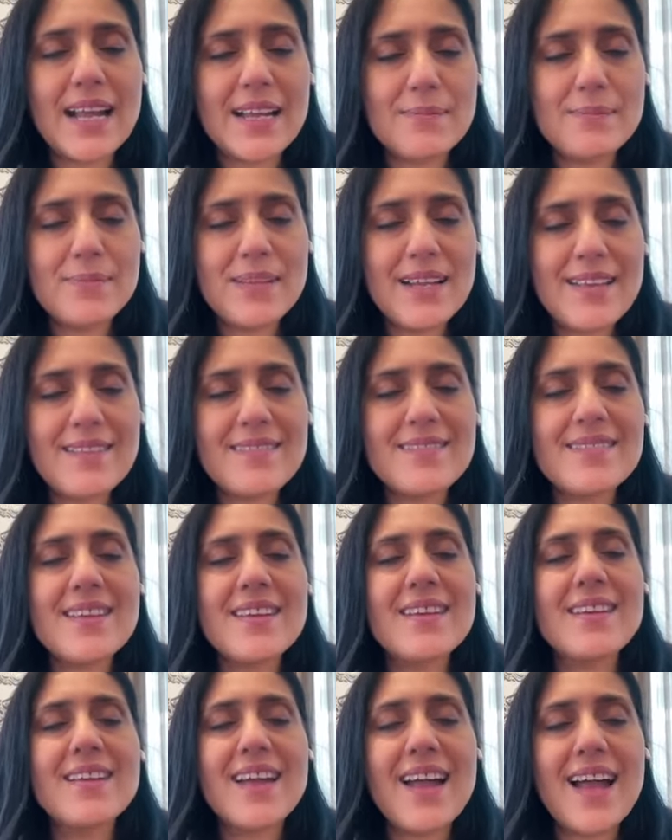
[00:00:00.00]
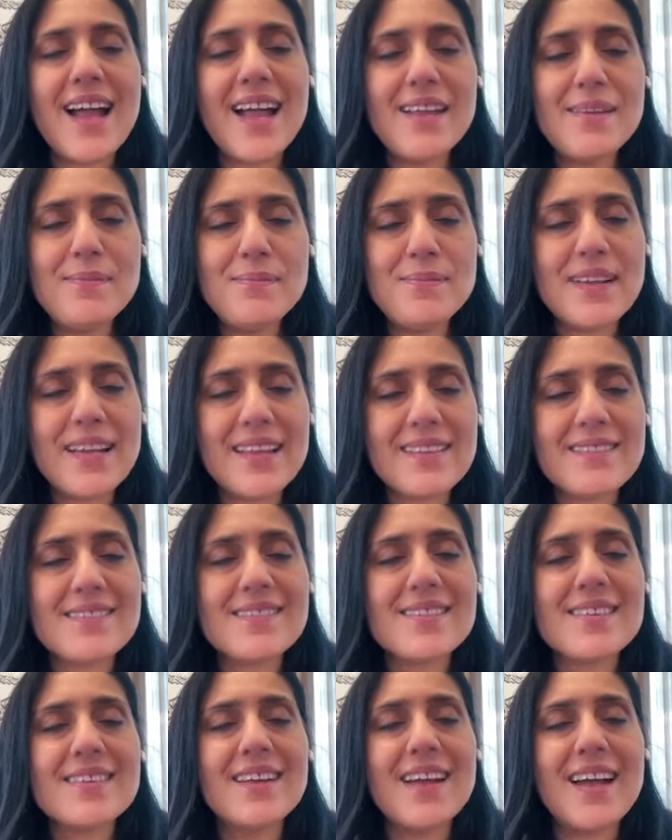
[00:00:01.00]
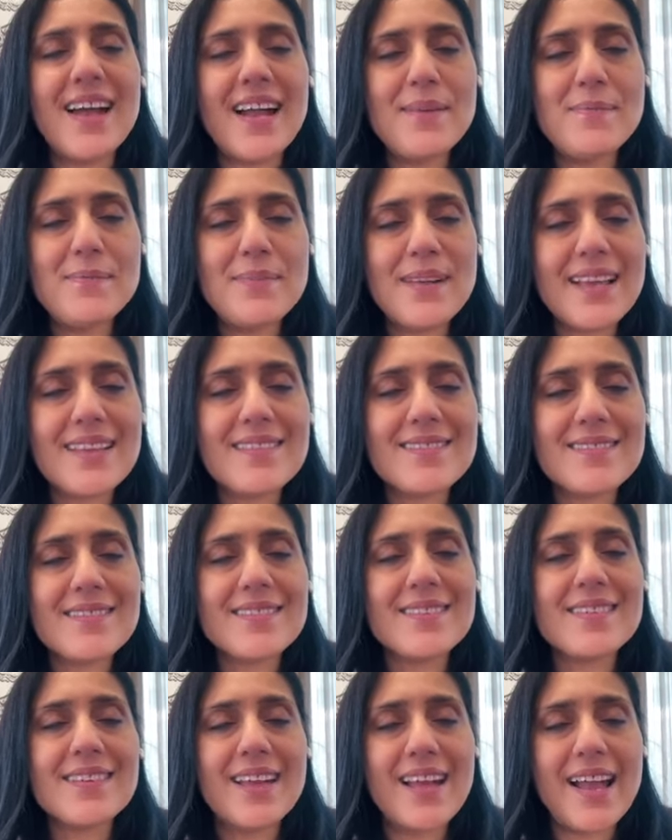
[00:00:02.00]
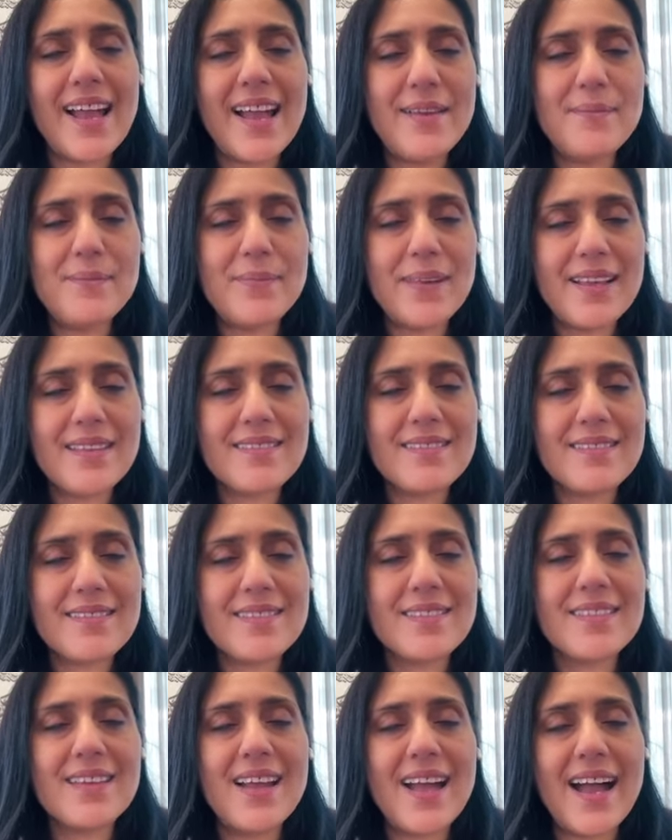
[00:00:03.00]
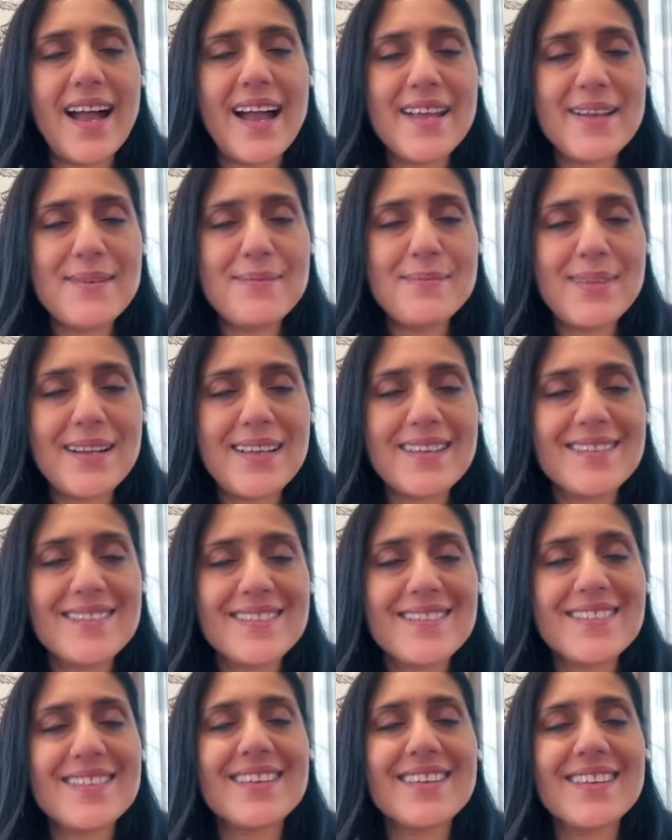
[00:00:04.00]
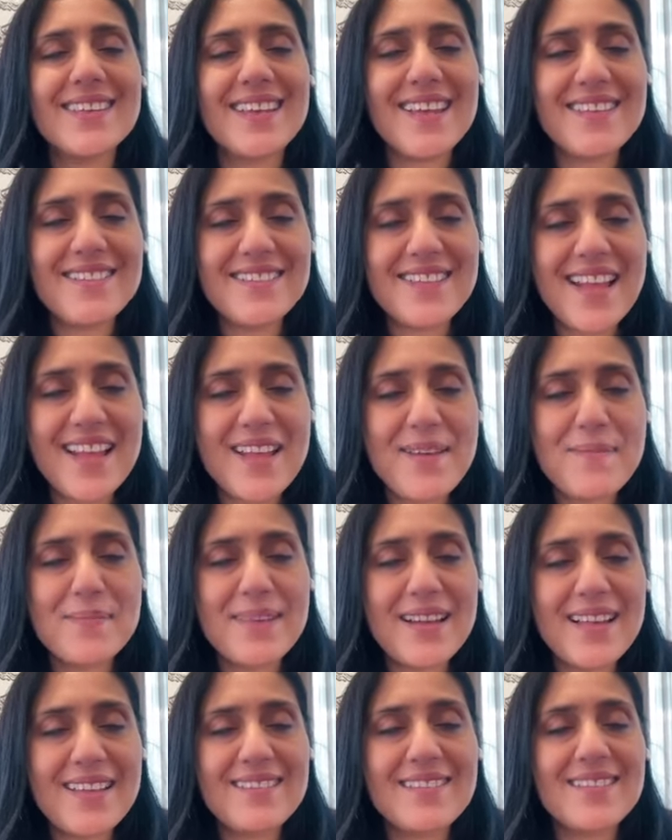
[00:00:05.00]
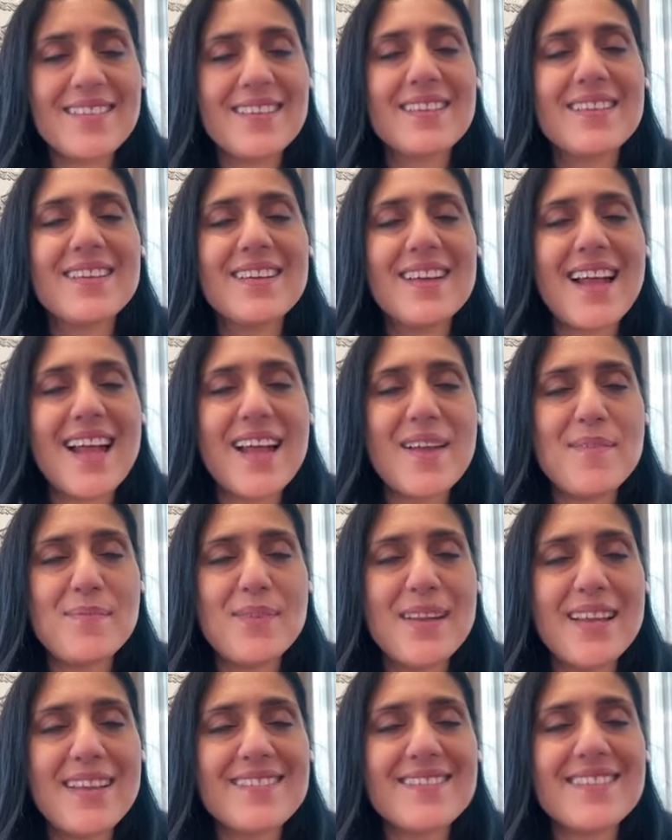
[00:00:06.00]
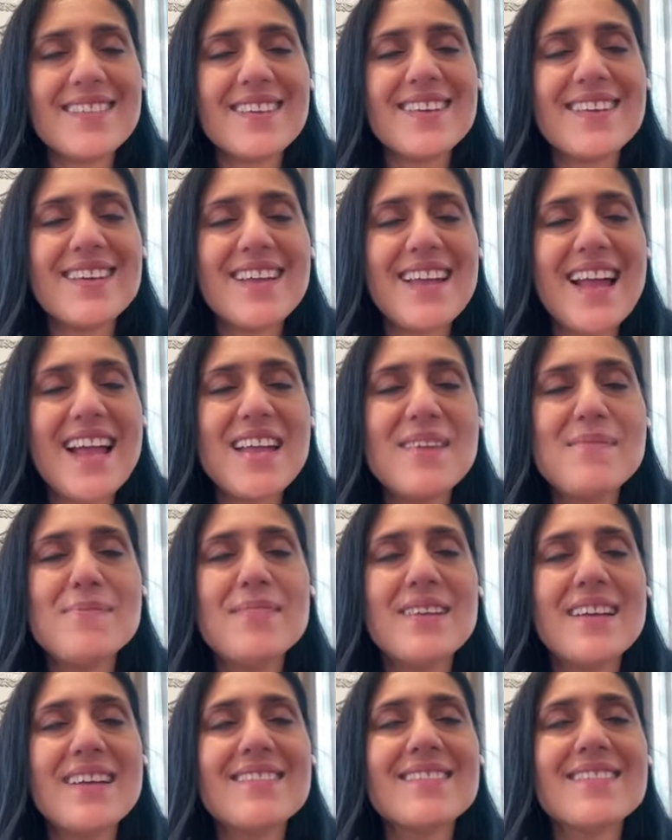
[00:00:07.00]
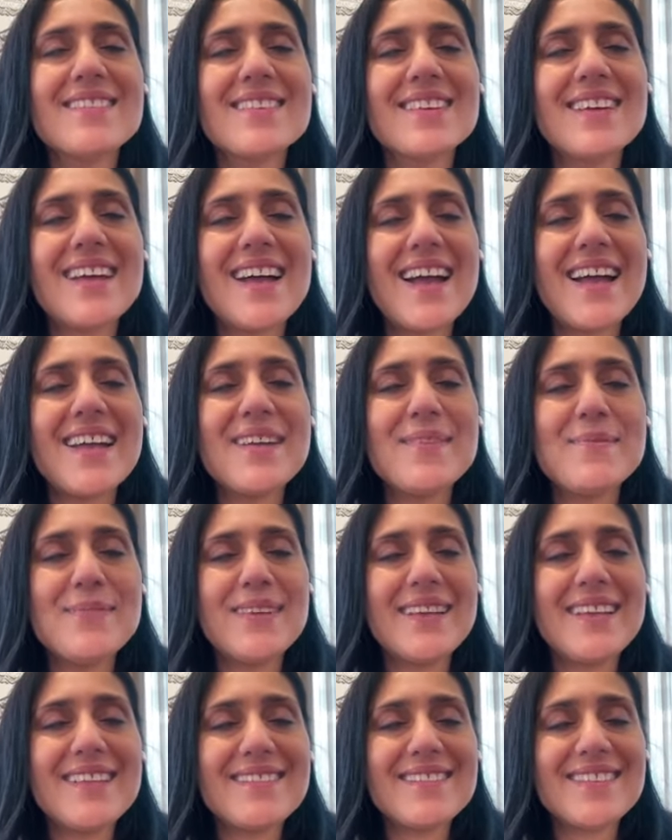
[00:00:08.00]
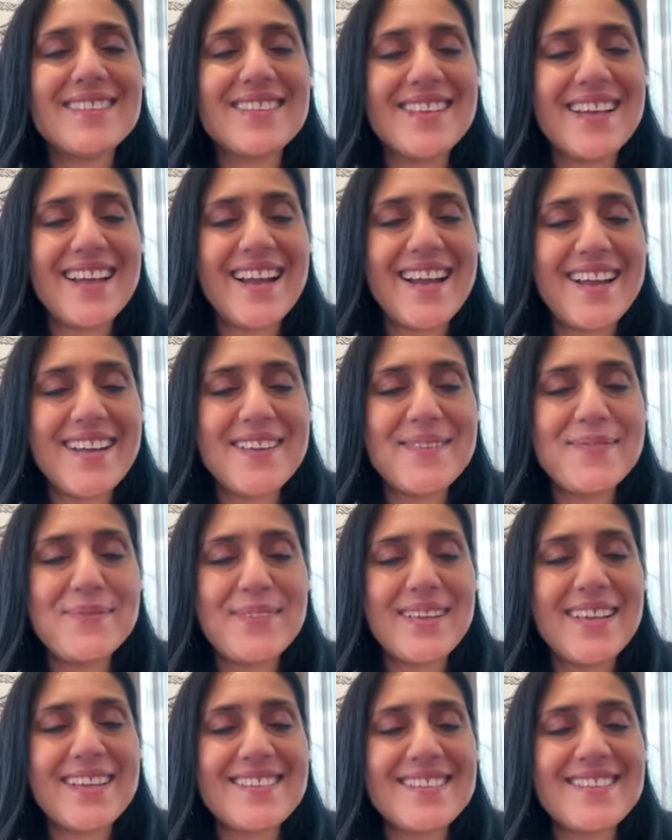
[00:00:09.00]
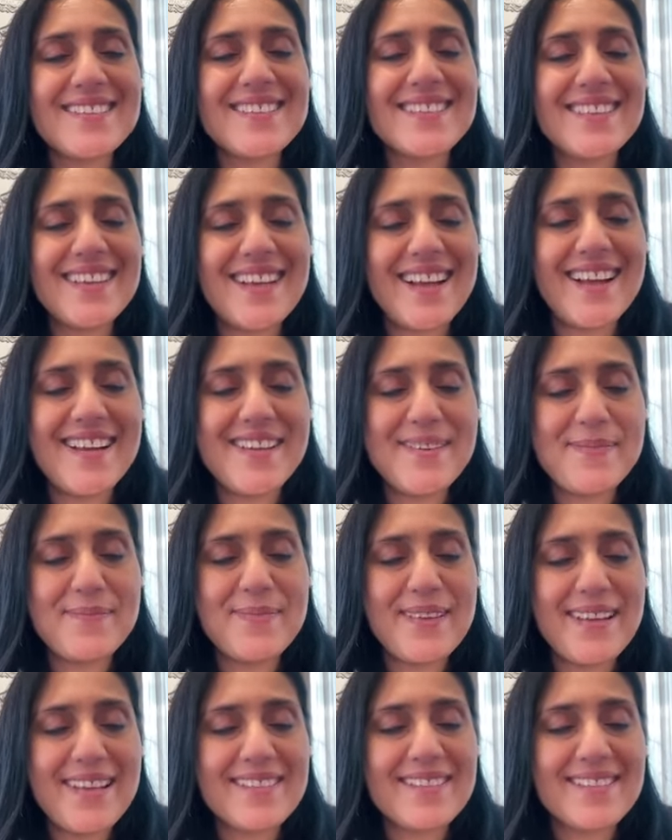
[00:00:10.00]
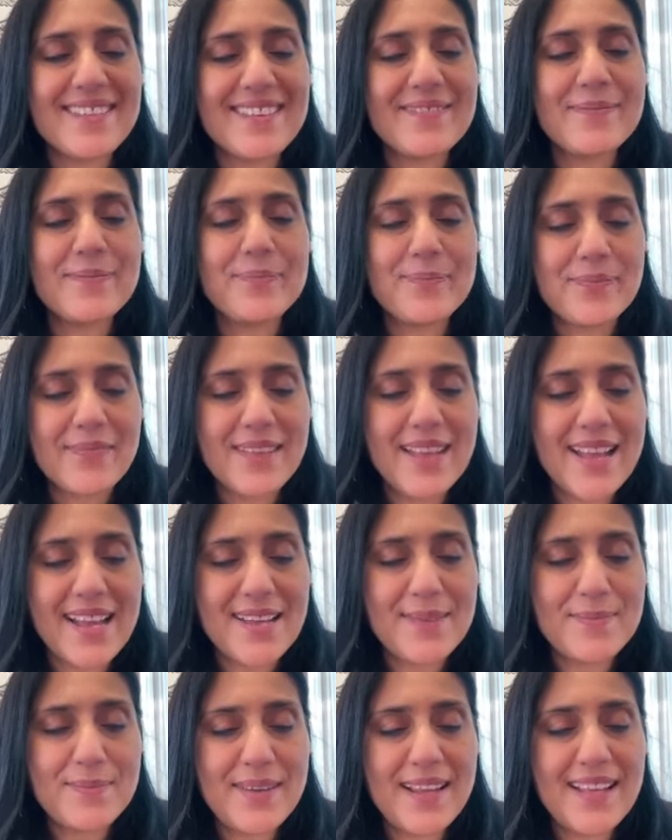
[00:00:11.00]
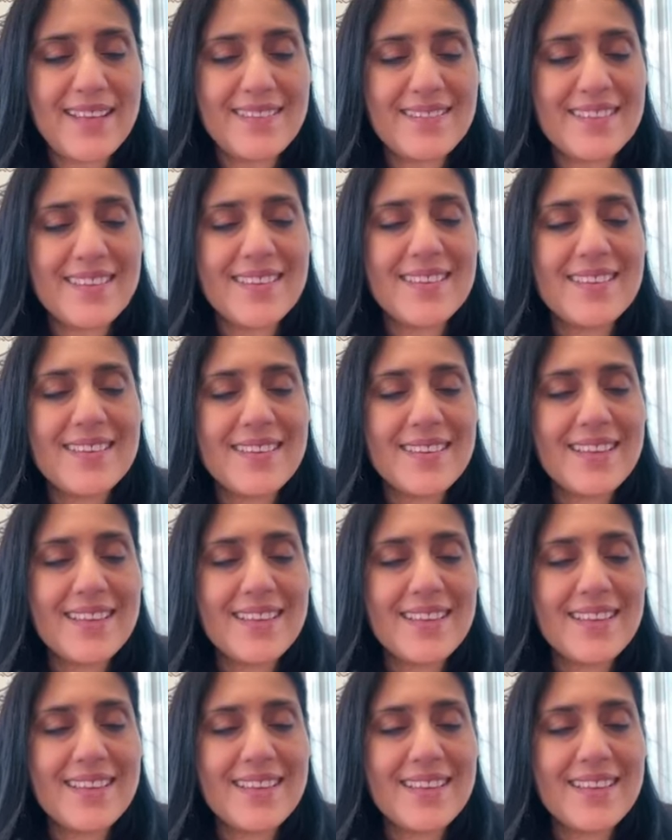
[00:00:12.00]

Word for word: I am blessed, I am blessed, I am blessed, I am blessed, I am blessed. Yes, I am blessed, I am blessed, I am blessed, I am blessed, I am blessed, I am blessed. I am blessed.